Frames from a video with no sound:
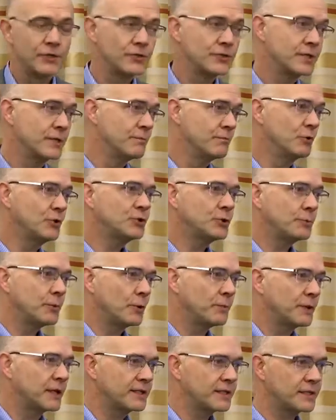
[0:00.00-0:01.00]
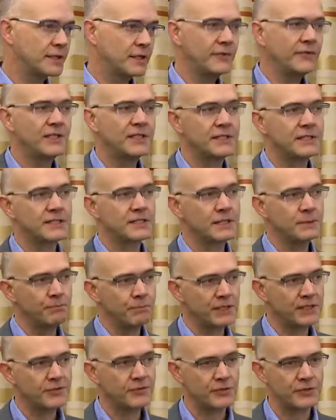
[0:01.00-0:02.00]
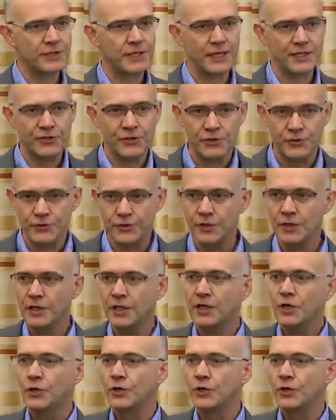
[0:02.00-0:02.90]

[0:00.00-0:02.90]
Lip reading: You see multiple parties. Even in the simplest transactions,